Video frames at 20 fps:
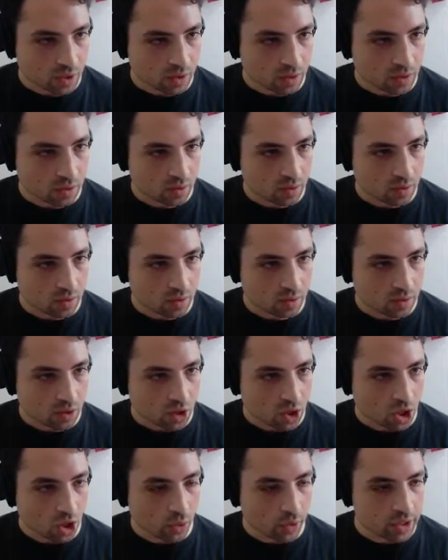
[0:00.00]

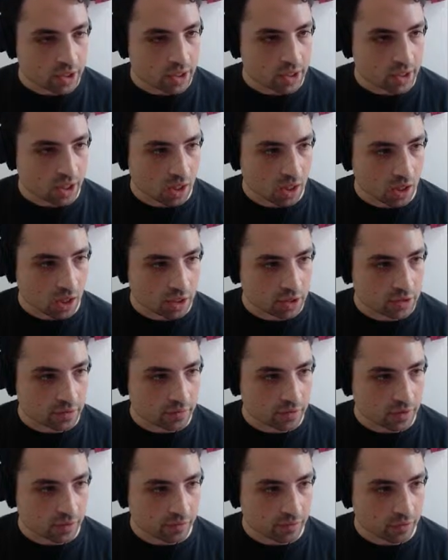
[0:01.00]
Oh, it's an
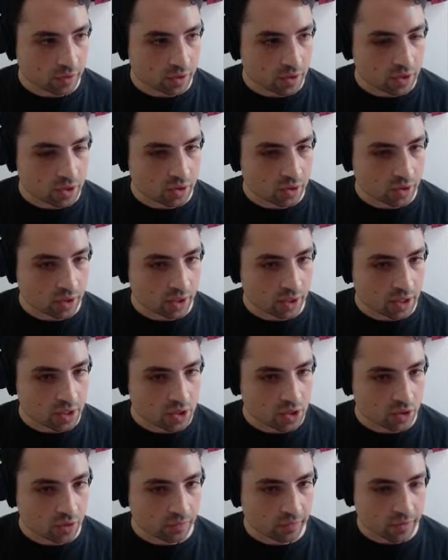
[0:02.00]
octave difference. Okay,
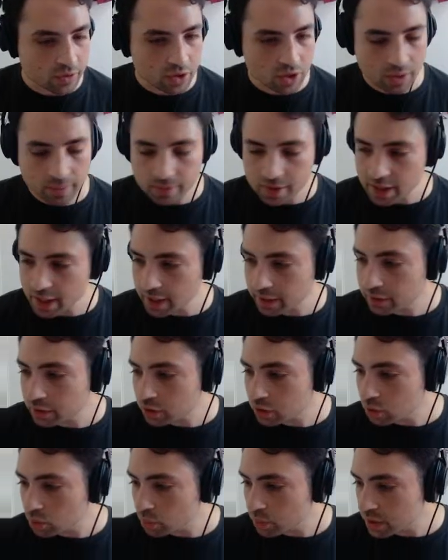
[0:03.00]
so for some
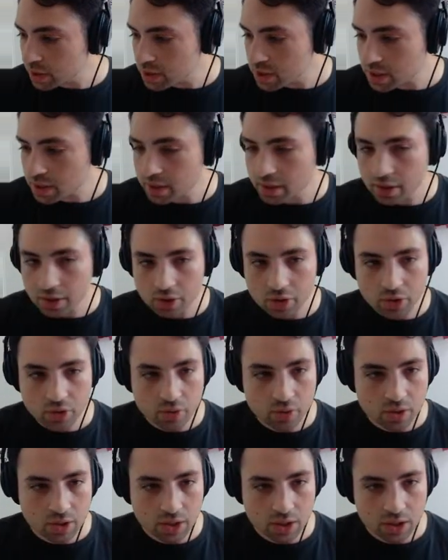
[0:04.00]
technical reason, they're
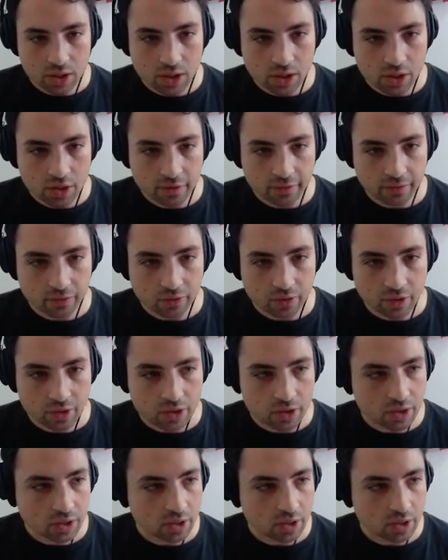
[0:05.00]
using a different,